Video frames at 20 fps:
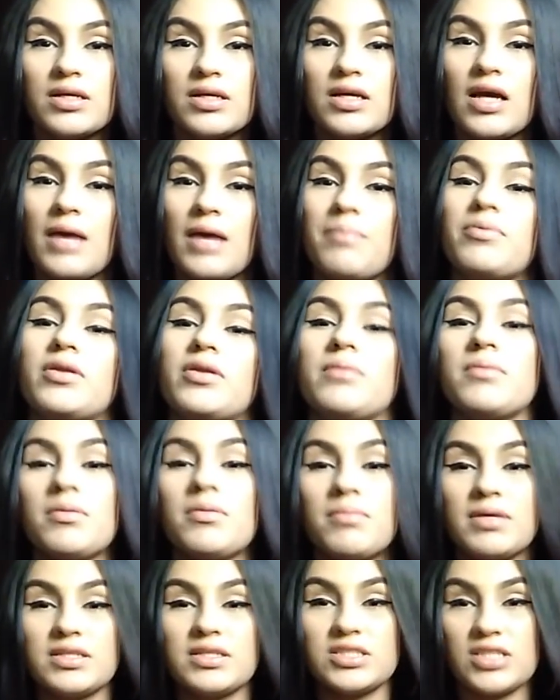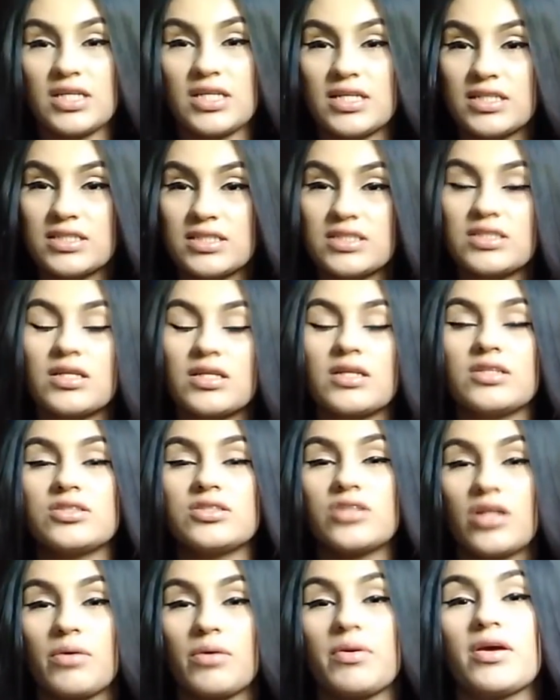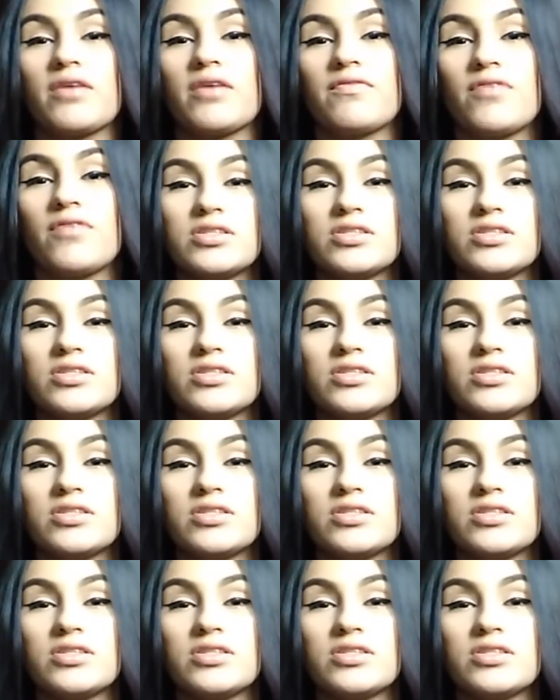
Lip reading: I put him on my chest so he could